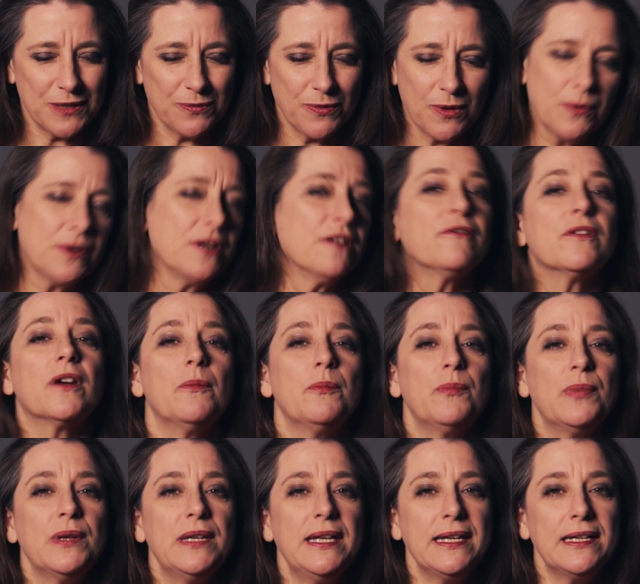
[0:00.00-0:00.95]
we would have
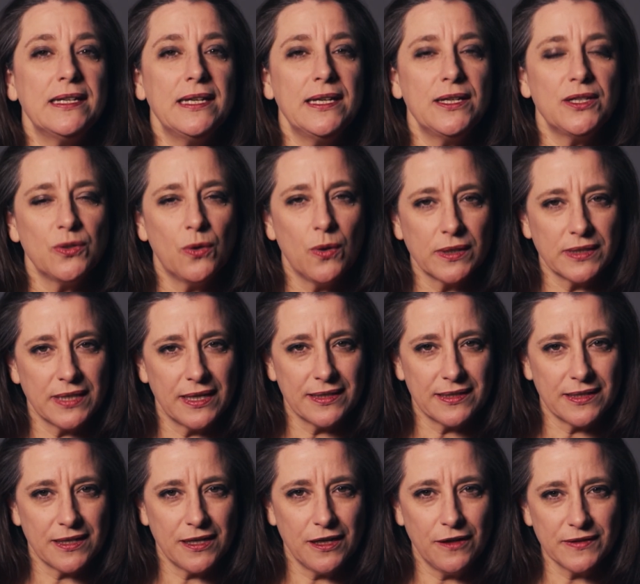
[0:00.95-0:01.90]
completely talked
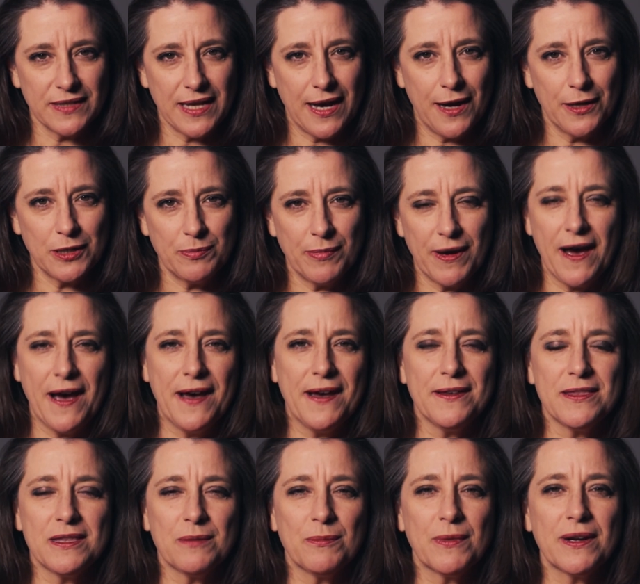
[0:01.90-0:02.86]
ourselves out
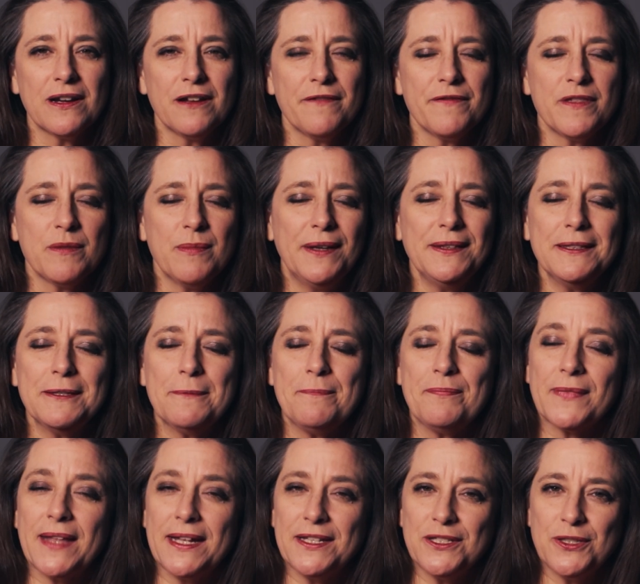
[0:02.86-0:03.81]
by the middle of the month.
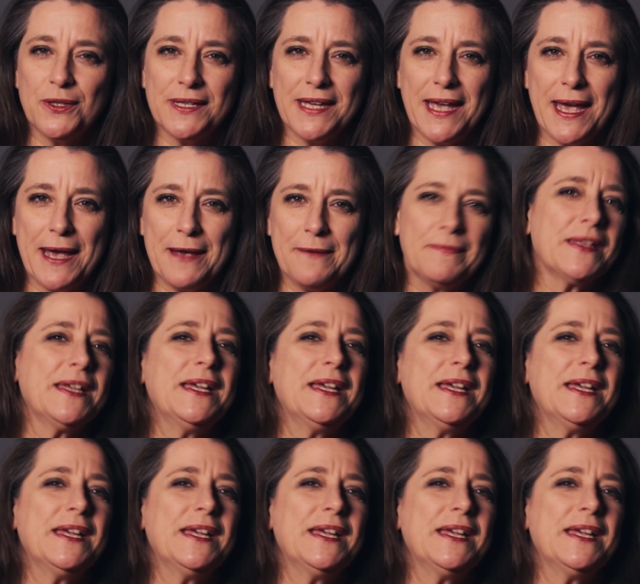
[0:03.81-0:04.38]
That's okay.